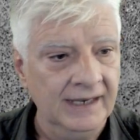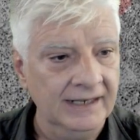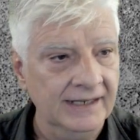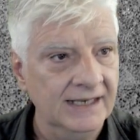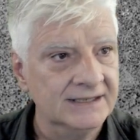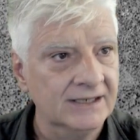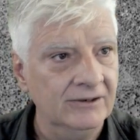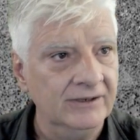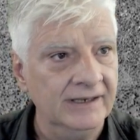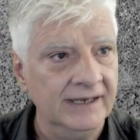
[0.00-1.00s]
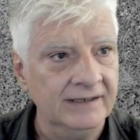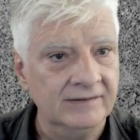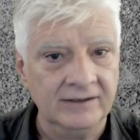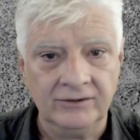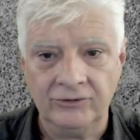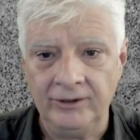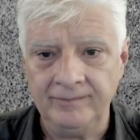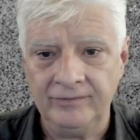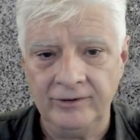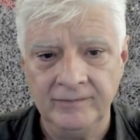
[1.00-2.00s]
And there's a look at a
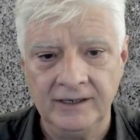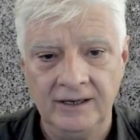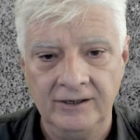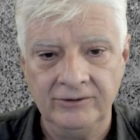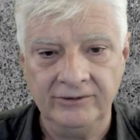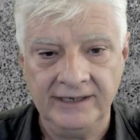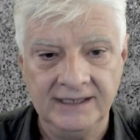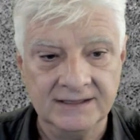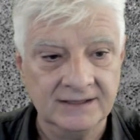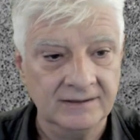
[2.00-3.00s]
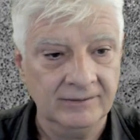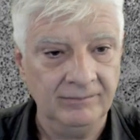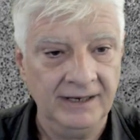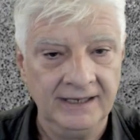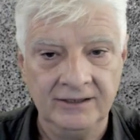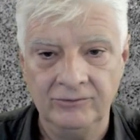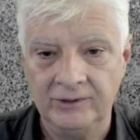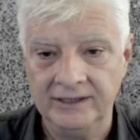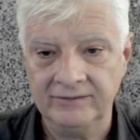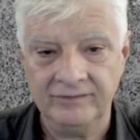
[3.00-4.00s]
crop from the low res black and
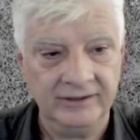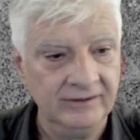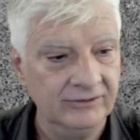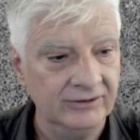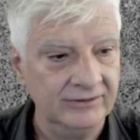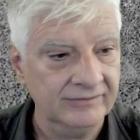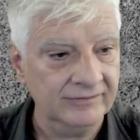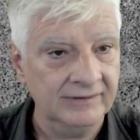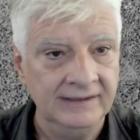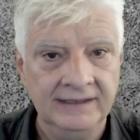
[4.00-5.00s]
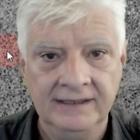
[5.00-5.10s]
white photograph,